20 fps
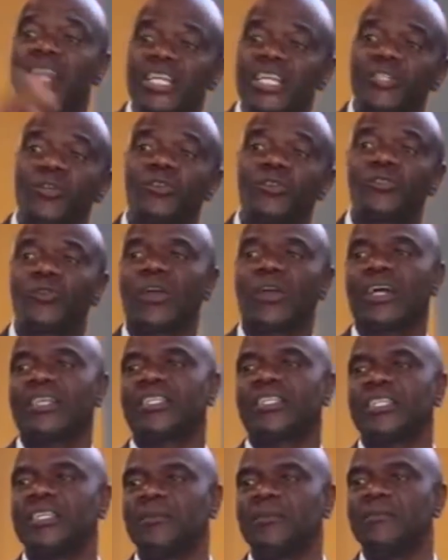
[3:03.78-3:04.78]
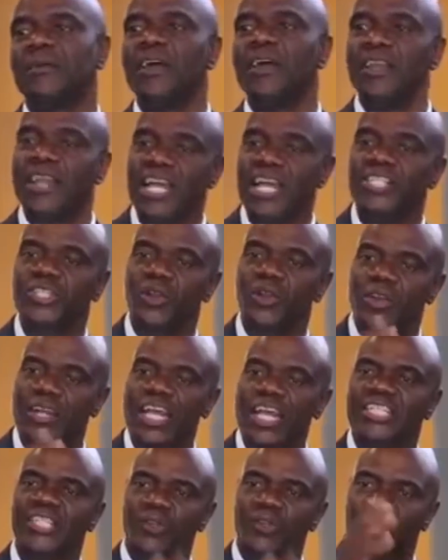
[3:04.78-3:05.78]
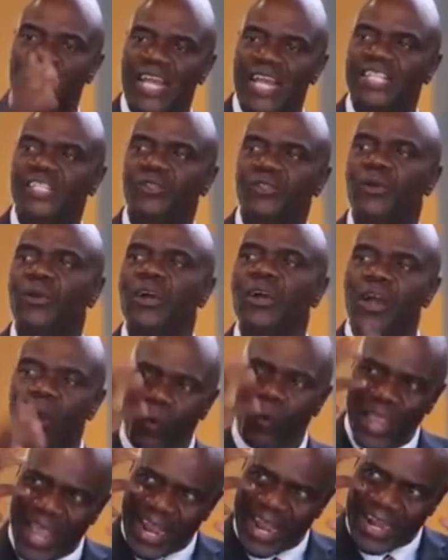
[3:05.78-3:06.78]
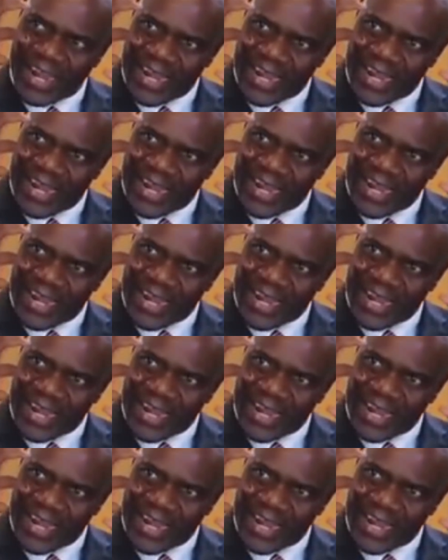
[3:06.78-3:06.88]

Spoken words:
national soccer team, national. We are